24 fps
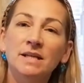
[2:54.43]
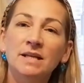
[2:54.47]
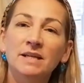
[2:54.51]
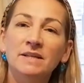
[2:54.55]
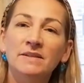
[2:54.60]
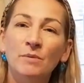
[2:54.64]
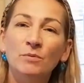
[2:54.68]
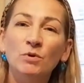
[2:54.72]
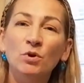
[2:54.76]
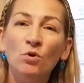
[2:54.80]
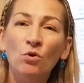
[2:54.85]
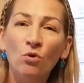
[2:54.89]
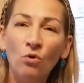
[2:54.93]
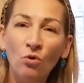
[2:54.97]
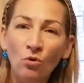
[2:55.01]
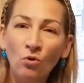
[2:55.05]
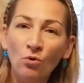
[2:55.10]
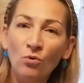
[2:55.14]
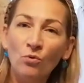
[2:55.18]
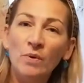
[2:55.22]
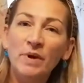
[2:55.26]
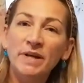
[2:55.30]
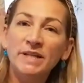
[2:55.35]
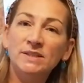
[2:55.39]
they will
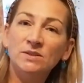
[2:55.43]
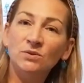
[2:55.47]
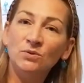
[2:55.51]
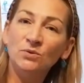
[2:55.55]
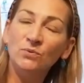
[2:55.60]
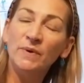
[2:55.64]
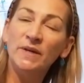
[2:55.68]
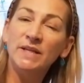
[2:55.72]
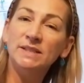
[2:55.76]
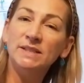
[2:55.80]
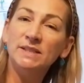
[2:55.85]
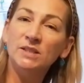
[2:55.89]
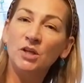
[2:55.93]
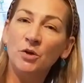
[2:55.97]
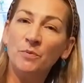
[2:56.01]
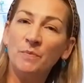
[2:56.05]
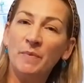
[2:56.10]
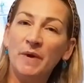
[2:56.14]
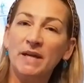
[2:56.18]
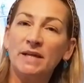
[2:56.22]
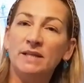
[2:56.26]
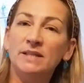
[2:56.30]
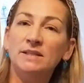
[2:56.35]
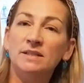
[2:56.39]
always go
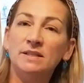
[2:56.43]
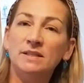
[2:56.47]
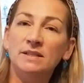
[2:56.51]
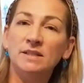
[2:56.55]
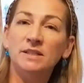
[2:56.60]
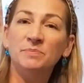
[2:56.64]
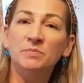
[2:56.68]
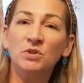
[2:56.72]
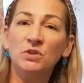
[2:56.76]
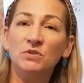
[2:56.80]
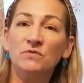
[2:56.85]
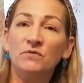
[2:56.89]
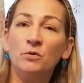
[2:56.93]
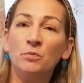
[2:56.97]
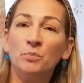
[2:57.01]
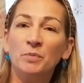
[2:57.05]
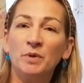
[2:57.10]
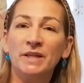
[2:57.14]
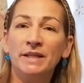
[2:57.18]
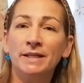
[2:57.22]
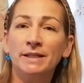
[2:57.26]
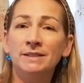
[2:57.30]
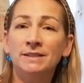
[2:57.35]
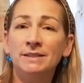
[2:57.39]
back into these beautiful
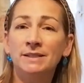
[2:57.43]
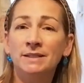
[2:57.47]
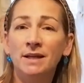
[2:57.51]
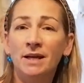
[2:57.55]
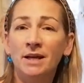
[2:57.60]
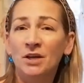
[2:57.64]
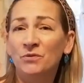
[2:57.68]
pleats